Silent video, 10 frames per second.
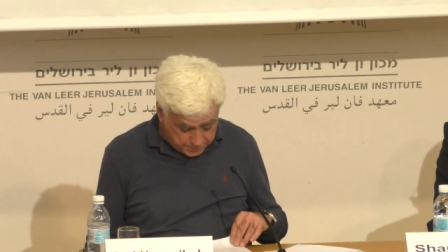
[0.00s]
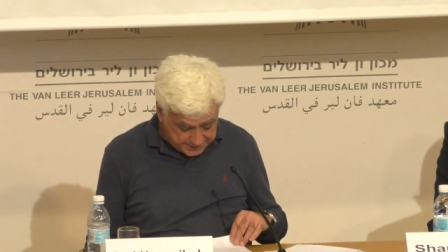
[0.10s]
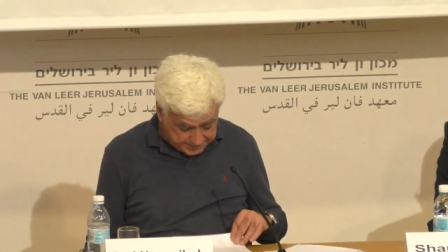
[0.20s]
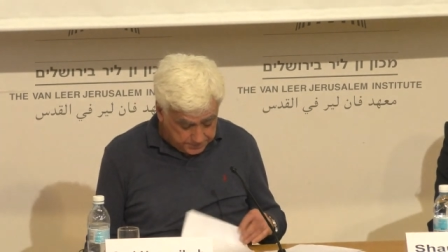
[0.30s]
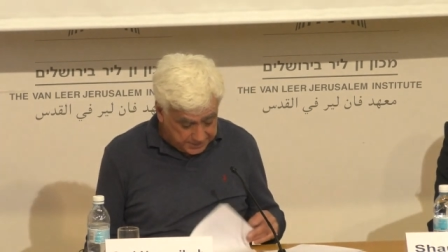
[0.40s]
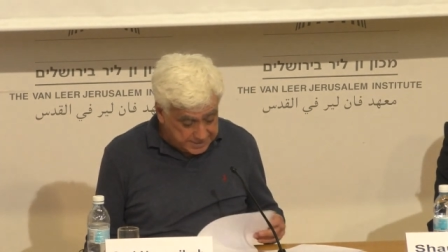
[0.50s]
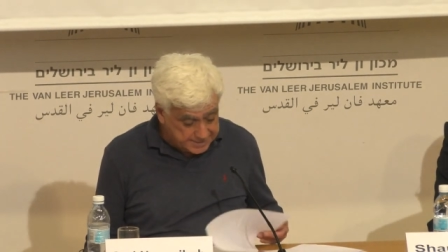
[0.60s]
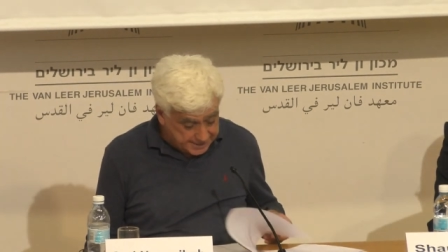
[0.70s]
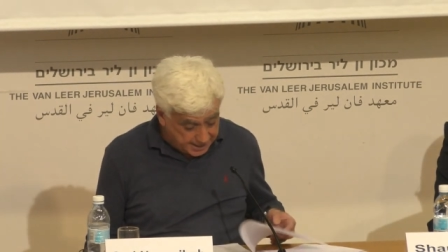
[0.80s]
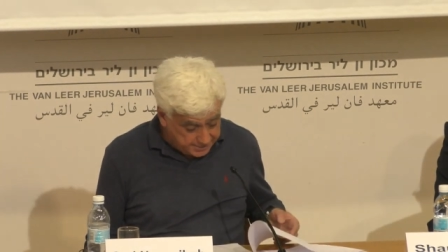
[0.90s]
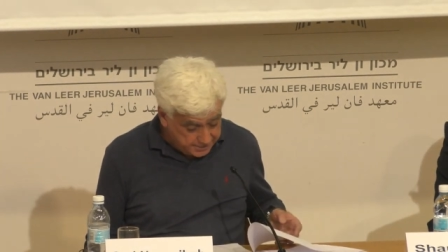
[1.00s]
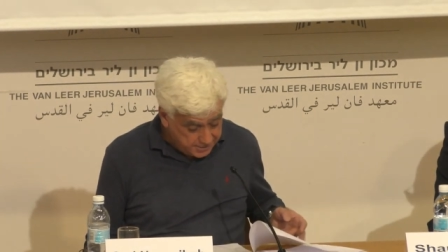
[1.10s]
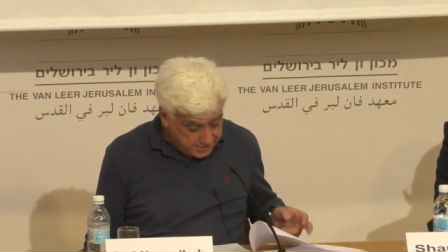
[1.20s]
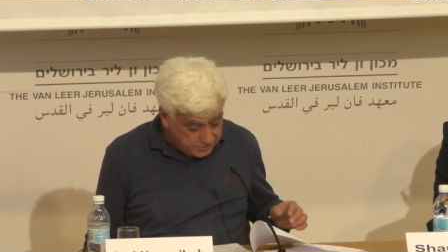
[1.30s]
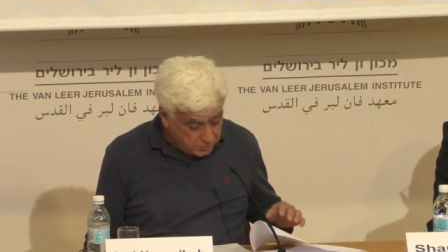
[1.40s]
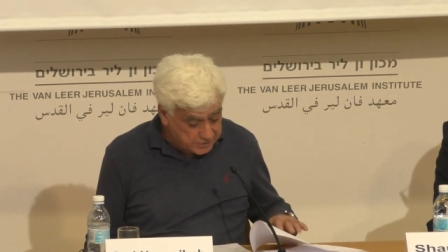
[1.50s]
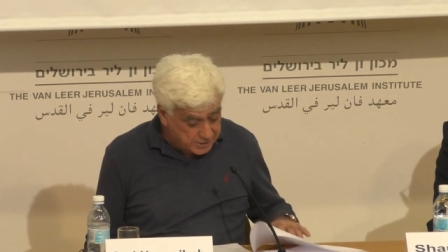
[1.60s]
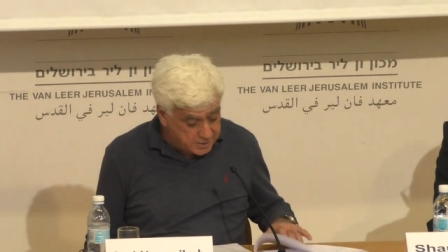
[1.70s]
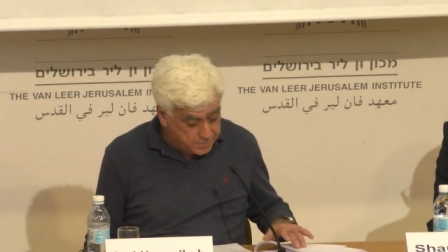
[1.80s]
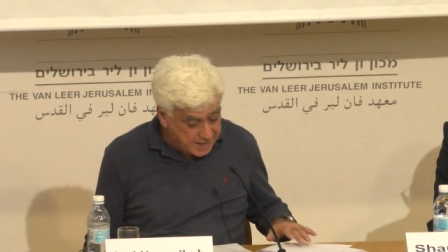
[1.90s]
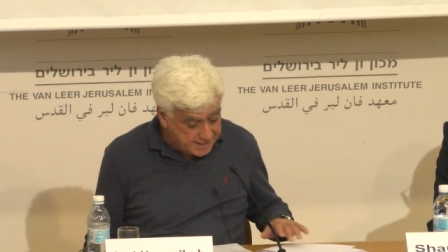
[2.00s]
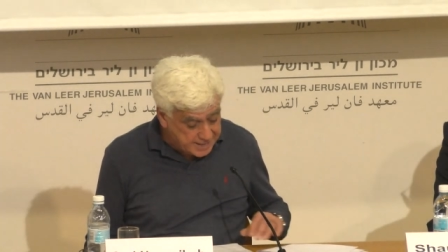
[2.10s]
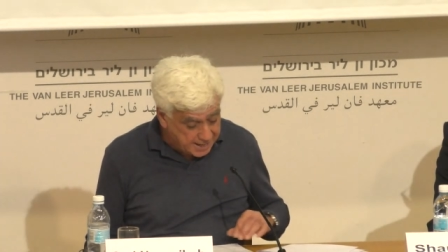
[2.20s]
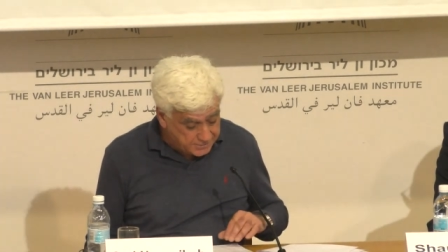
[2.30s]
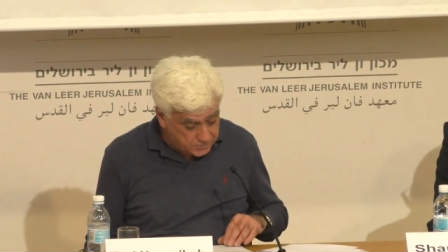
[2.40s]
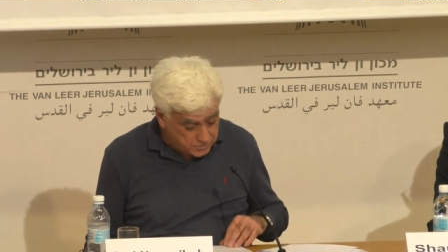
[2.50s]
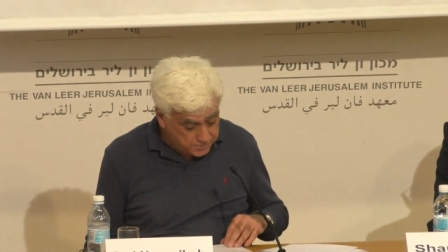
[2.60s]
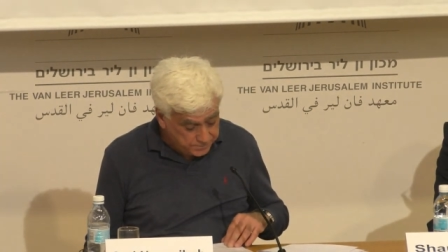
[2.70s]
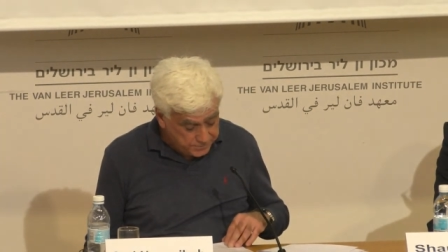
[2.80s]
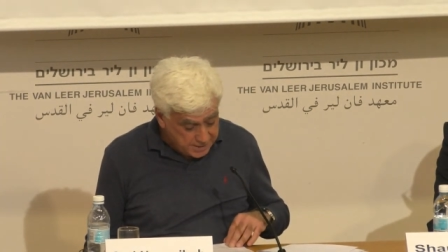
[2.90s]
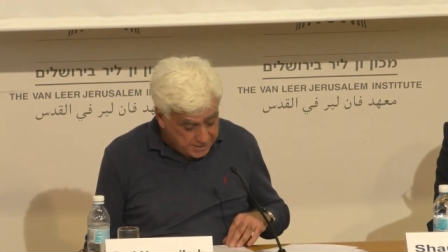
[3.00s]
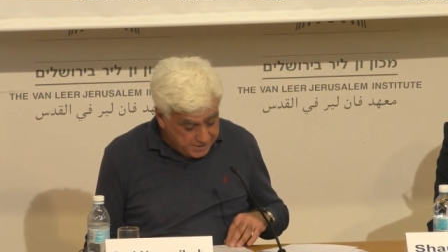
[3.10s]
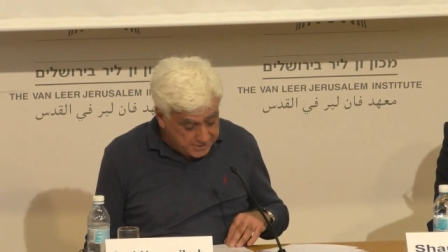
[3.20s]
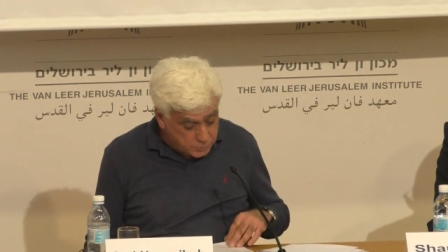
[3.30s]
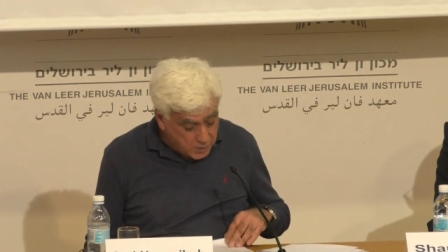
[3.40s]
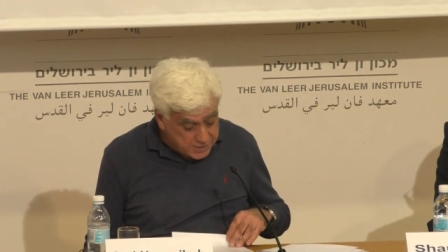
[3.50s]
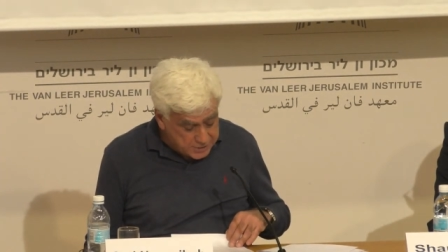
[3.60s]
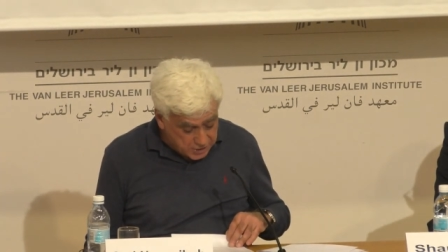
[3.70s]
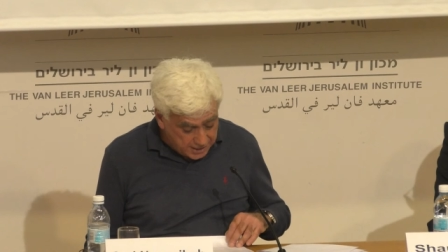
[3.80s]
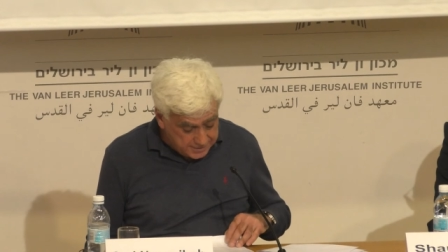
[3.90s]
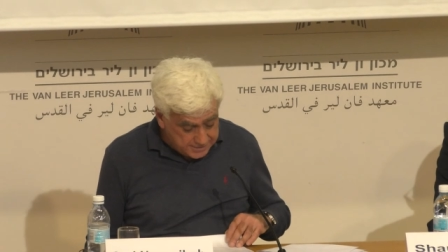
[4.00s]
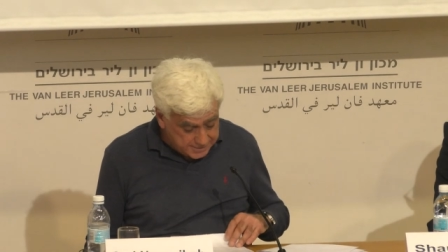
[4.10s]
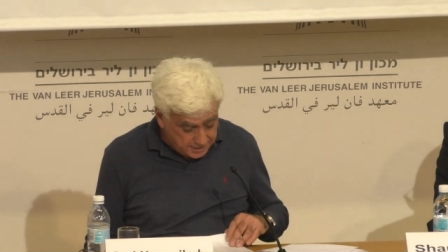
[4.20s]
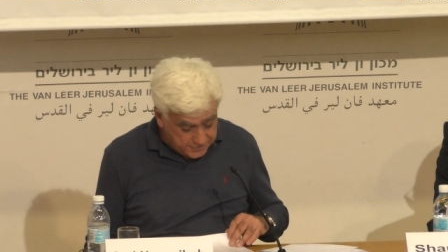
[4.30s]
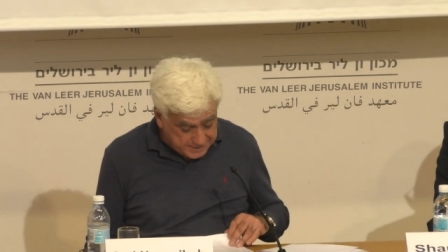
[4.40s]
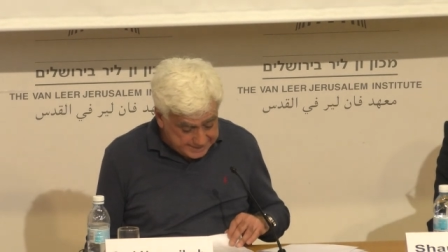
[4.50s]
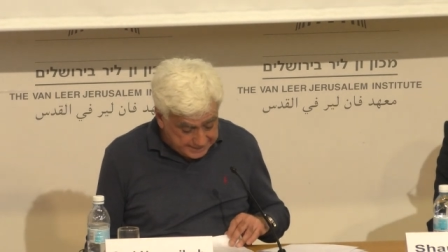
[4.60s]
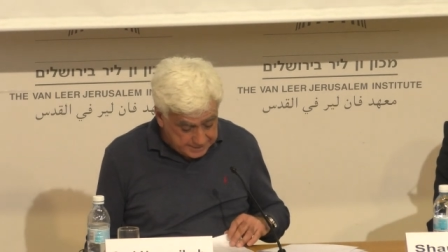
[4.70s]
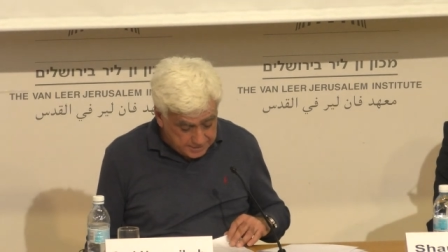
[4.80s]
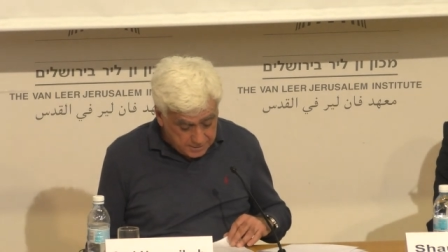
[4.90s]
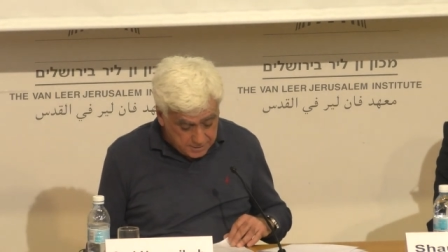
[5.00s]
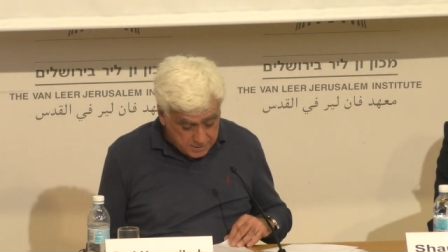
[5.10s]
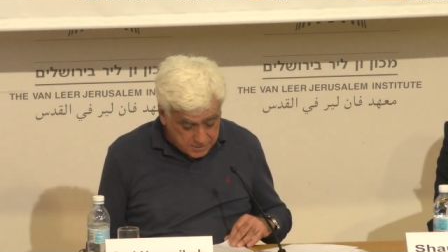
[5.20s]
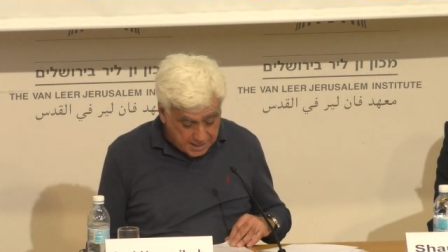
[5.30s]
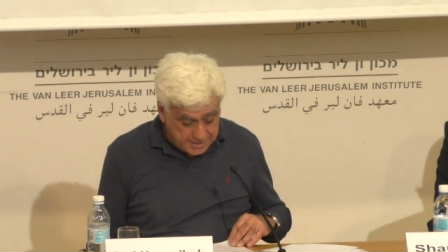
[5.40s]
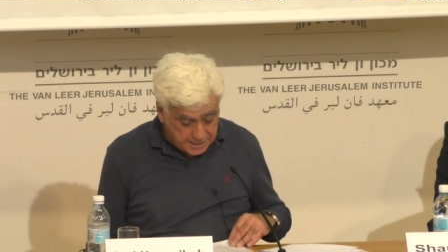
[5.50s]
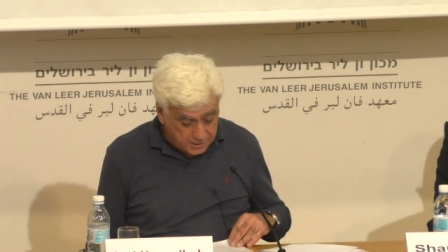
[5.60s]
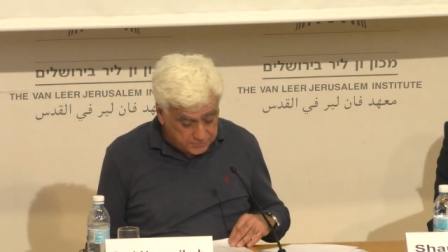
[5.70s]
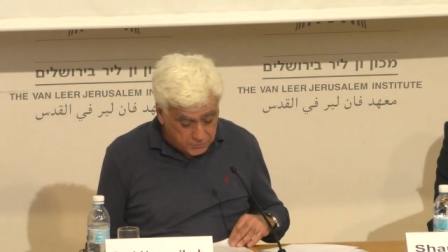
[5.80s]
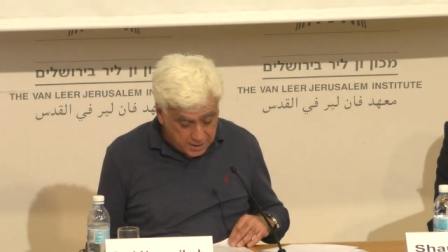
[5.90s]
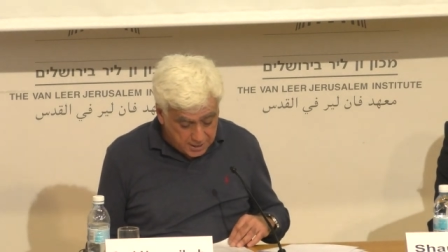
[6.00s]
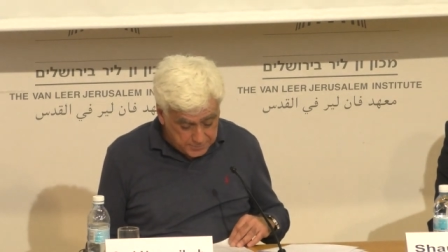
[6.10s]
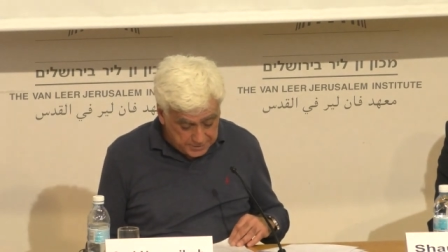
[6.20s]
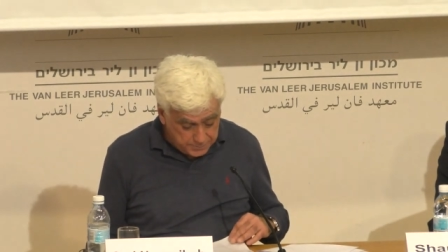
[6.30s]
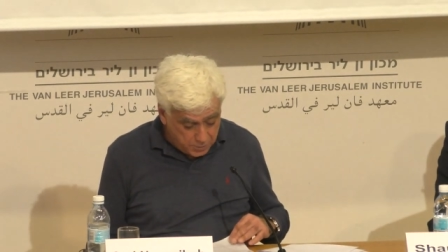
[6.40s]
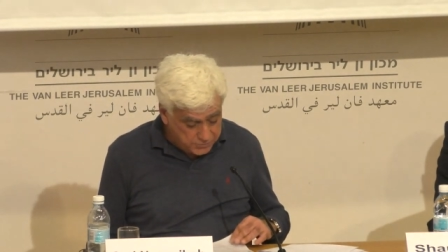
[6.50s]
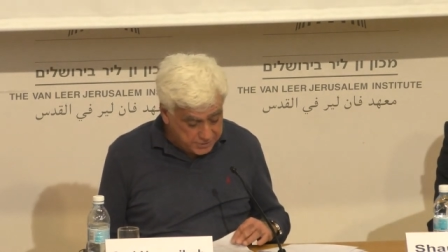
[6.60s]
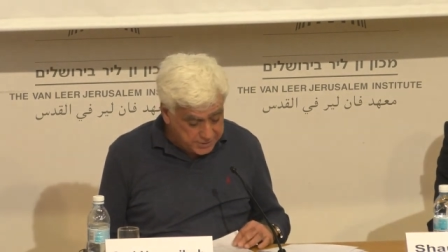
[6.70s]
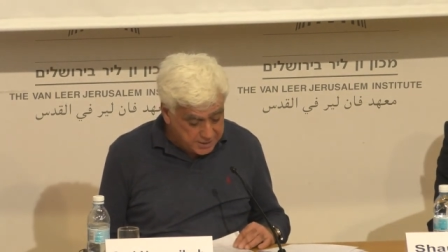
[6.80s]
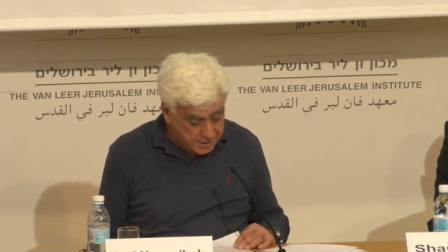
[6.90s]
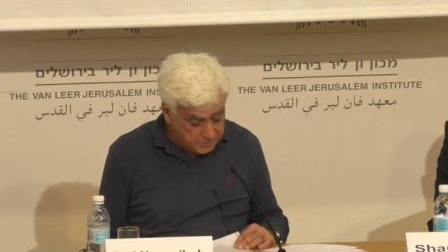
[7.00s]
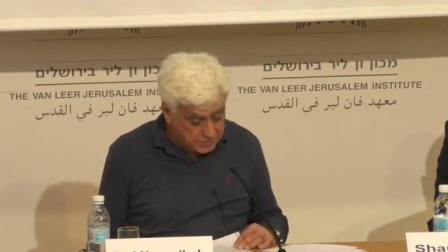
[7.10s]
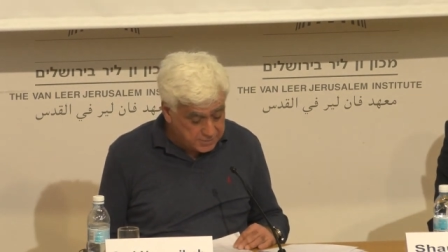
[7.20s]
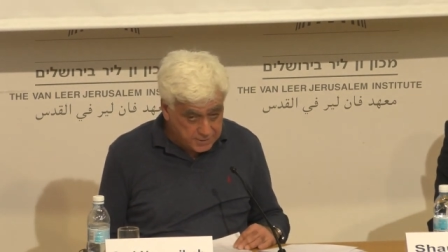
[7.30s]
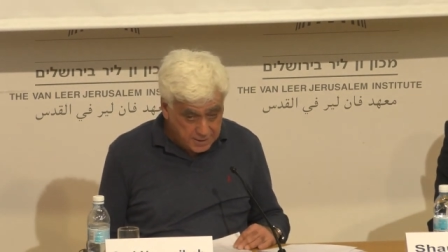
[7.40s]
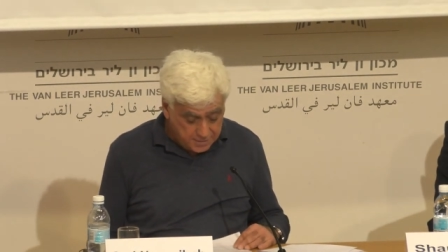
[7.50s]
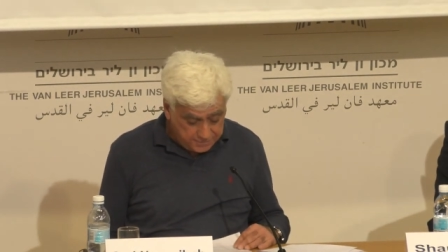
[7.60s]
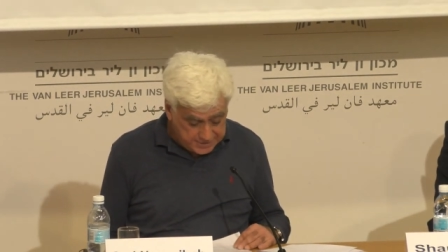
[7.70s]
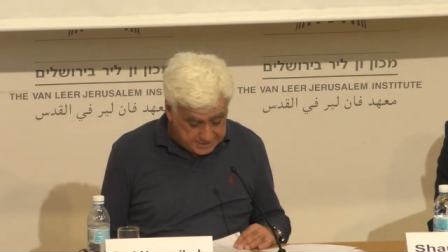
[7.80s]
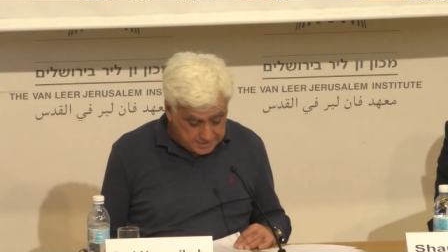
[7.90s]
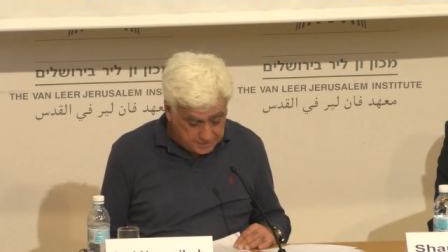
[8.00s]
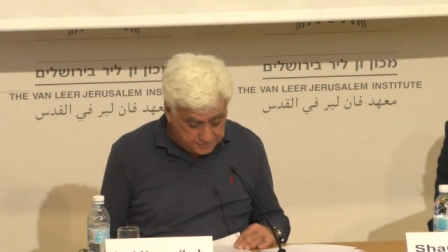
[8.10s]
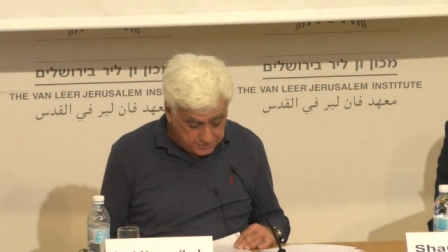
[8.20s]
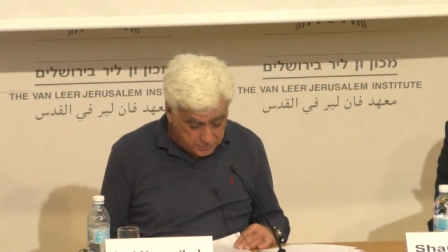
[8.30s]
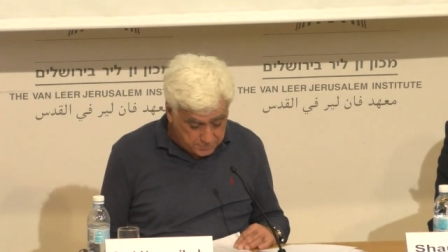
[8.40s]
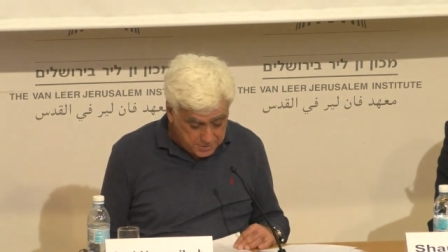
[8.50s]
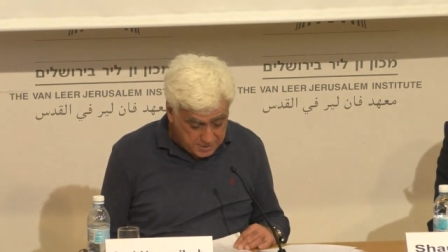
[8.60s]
may simply decide to turn a blind eye to. This when the child itself, the city, cries out for harmony, both in regard to physical form